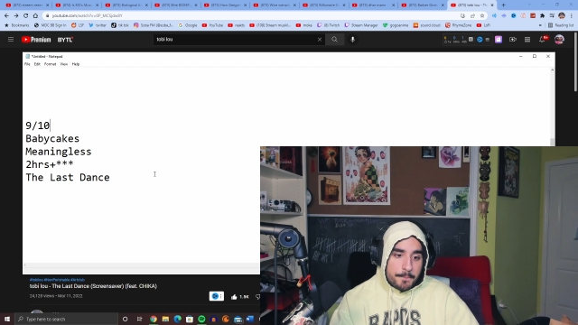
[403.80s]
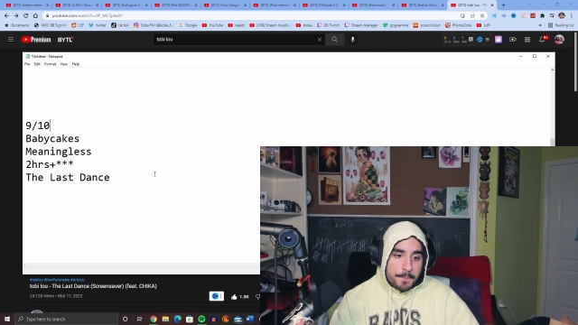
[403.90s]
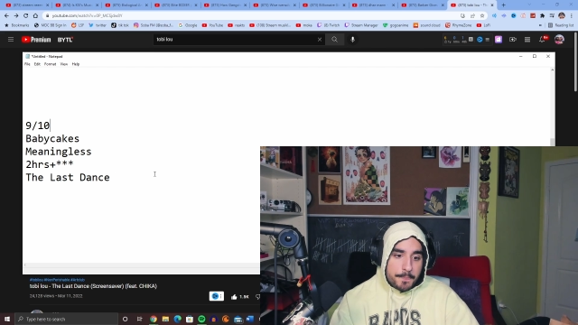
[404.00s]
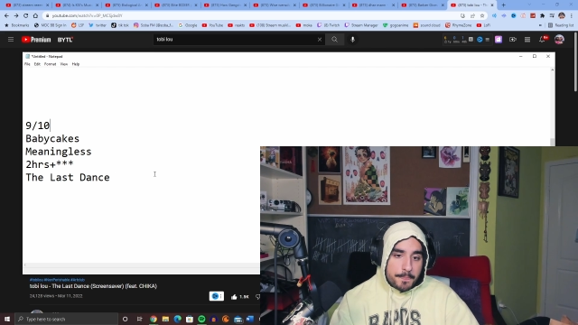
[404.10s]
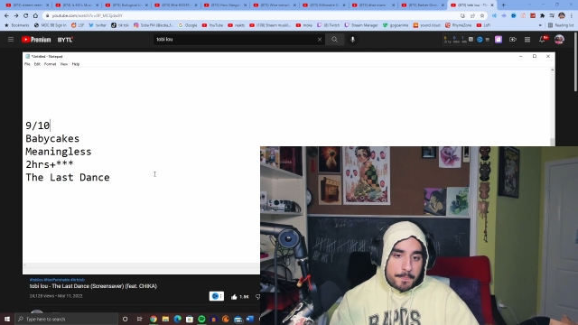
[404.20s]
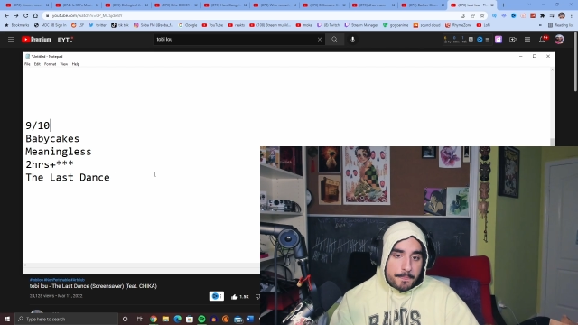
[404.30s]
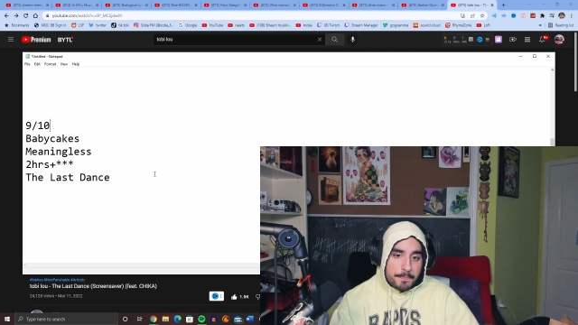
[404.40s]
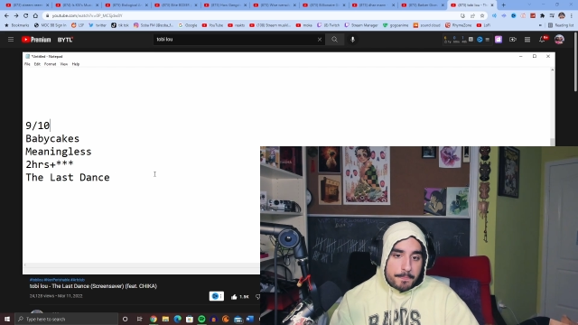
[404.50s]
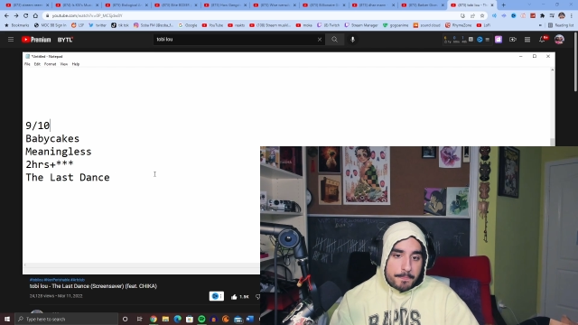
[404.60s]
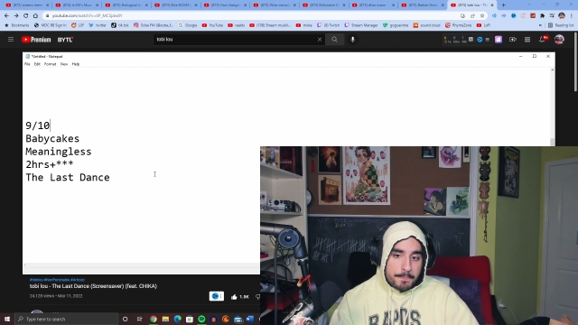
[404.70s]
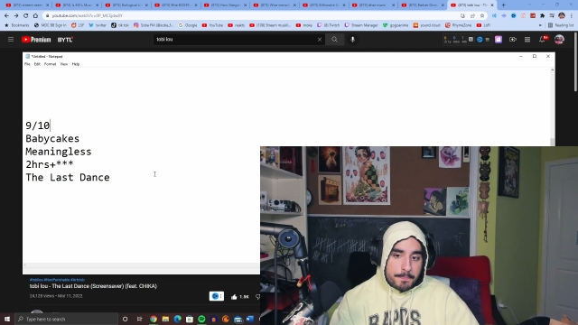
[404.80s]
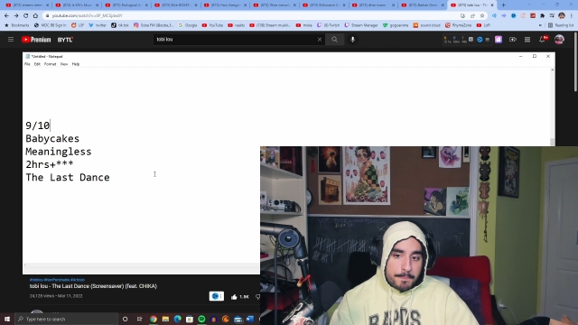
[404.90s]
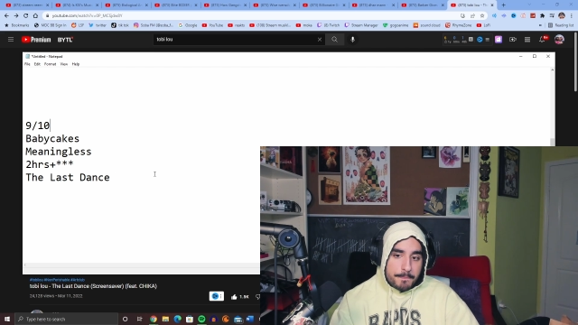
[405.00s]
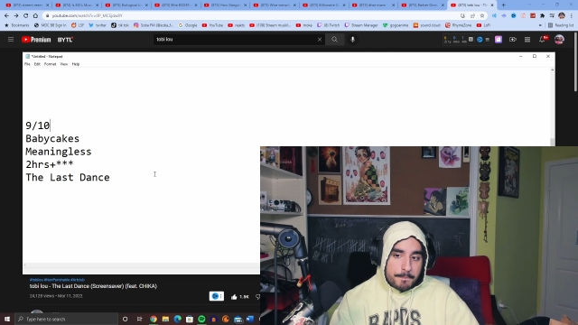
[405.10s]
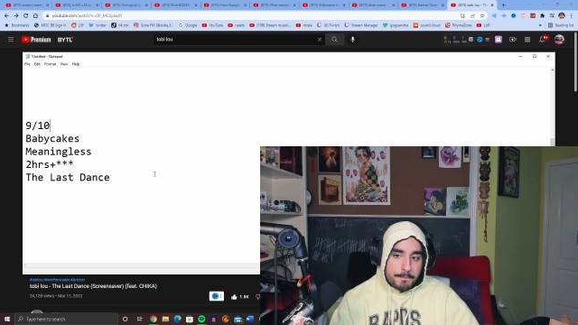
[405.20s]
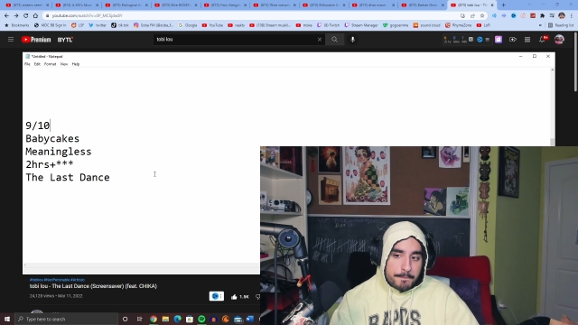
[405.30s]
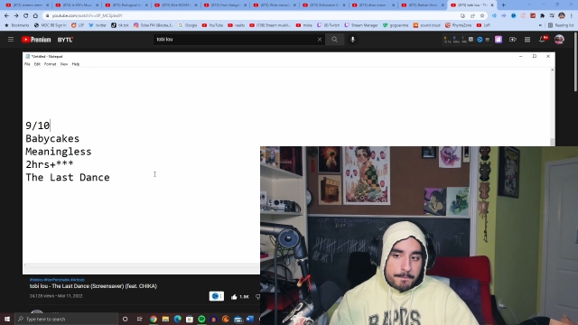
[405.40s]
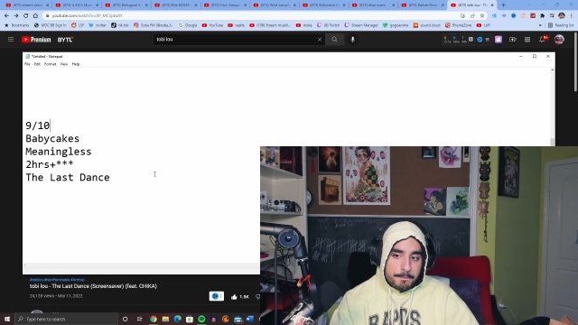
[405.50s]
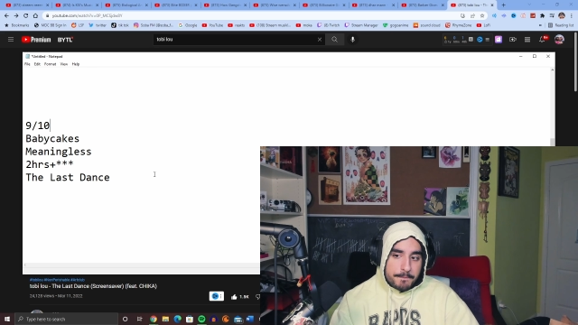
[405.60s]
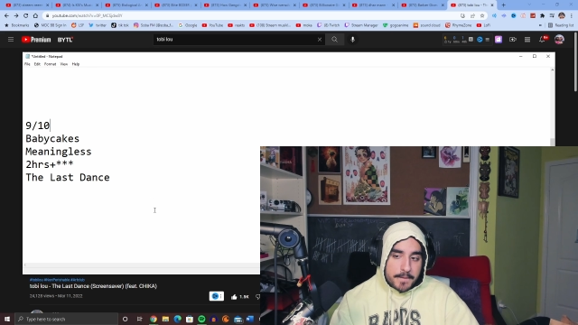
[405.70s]

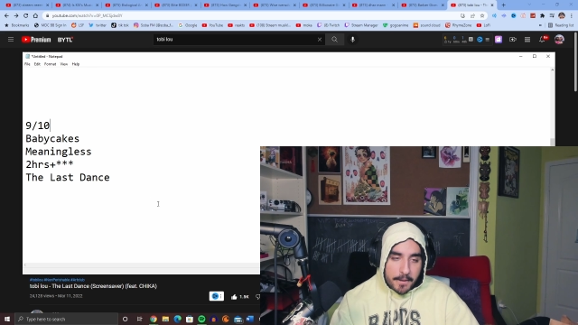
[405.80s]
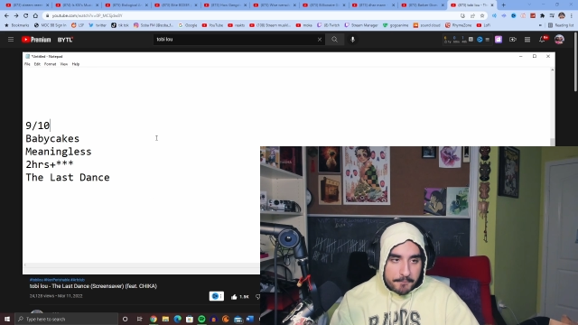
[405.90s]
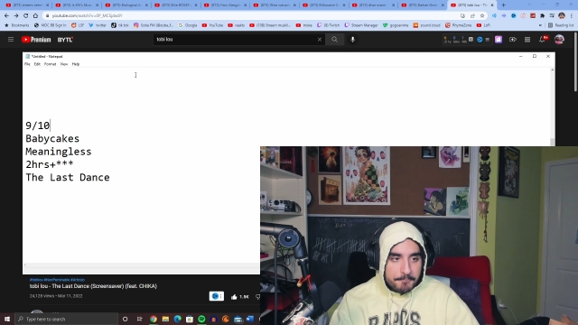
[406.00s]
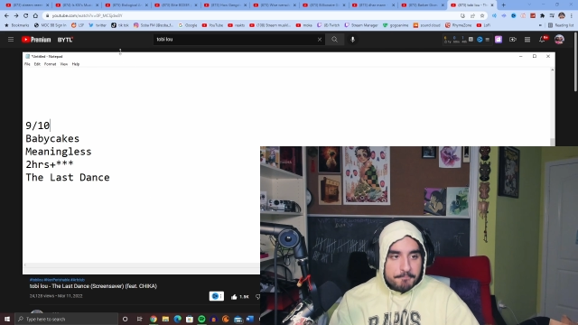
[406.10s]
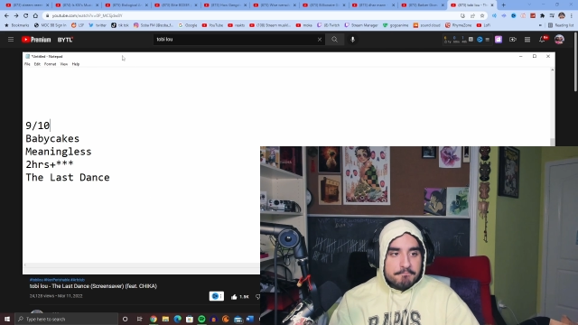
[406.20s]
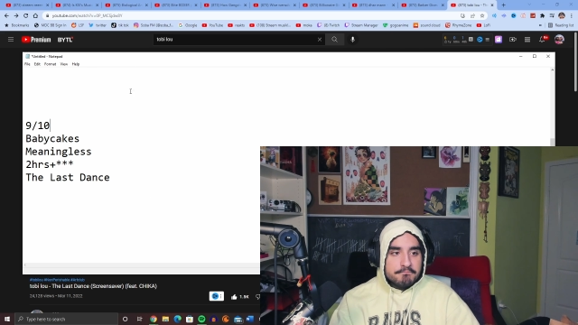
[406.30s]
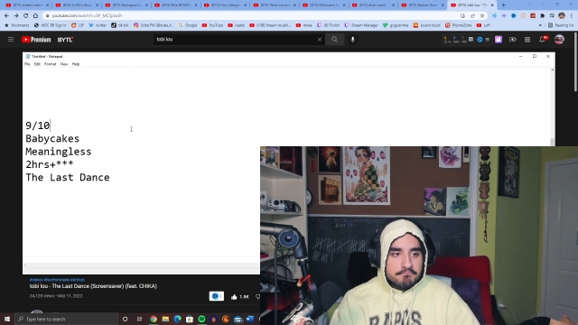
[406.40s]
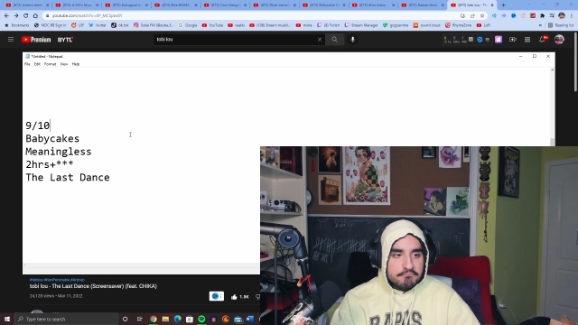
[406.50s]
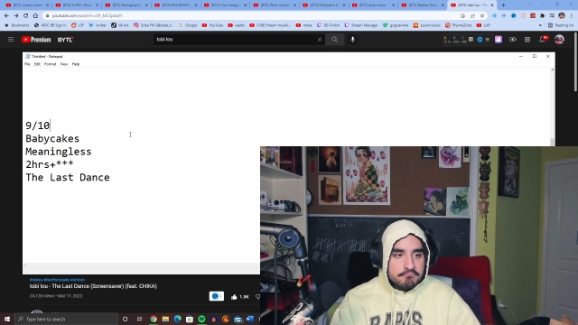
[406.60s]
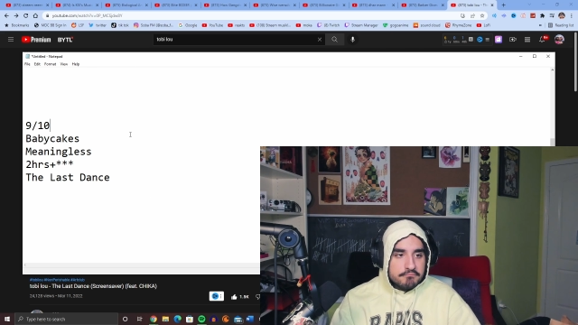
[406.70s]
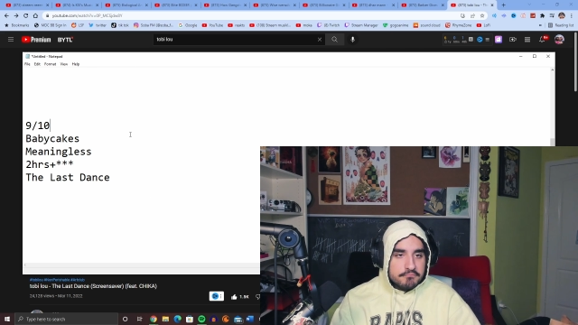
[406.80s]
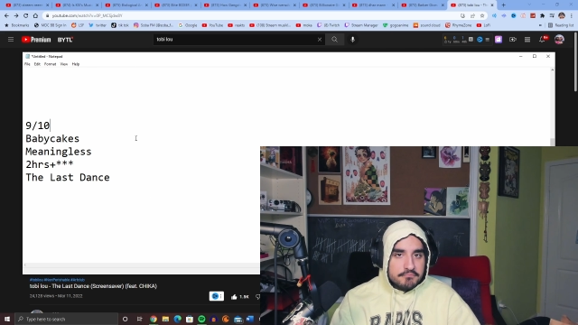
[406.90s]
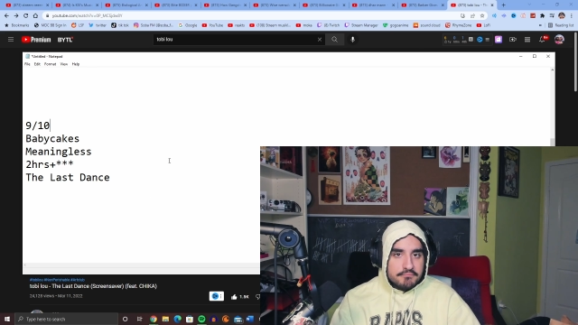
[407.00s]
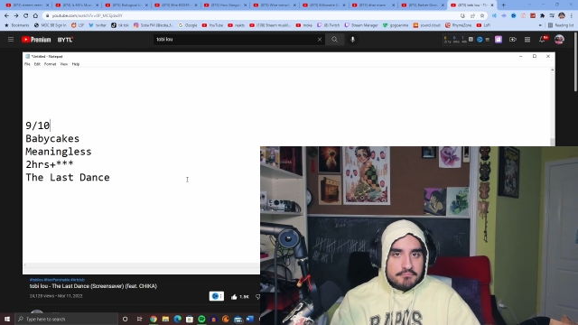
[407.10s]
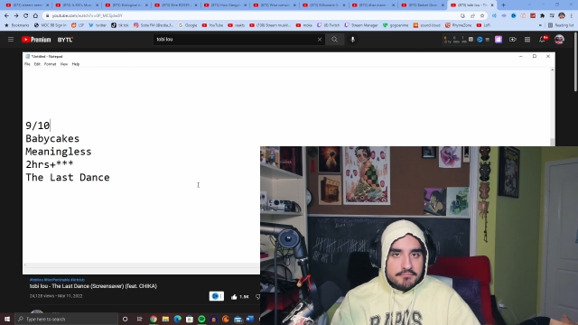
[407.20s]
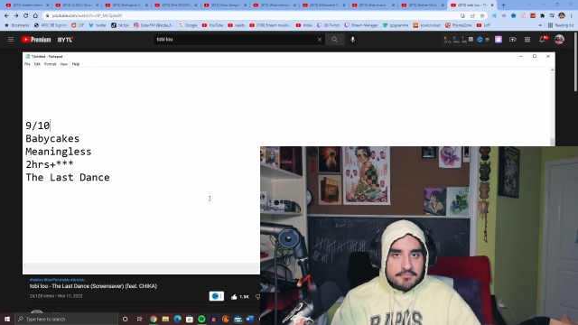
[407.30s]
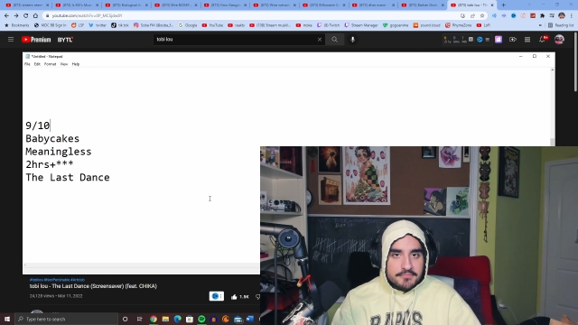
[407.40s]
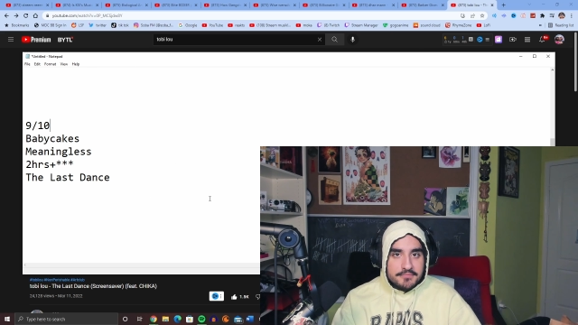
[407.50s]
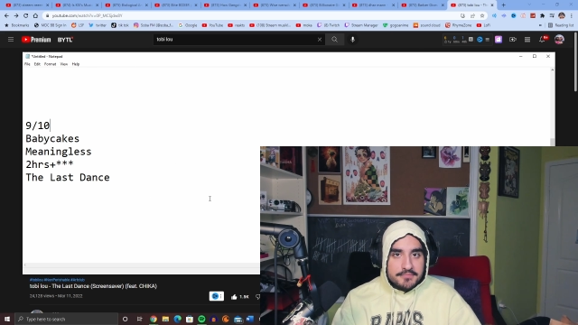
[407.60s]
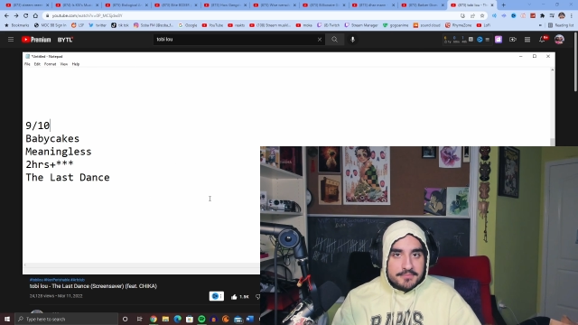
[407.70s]
Nothing is said.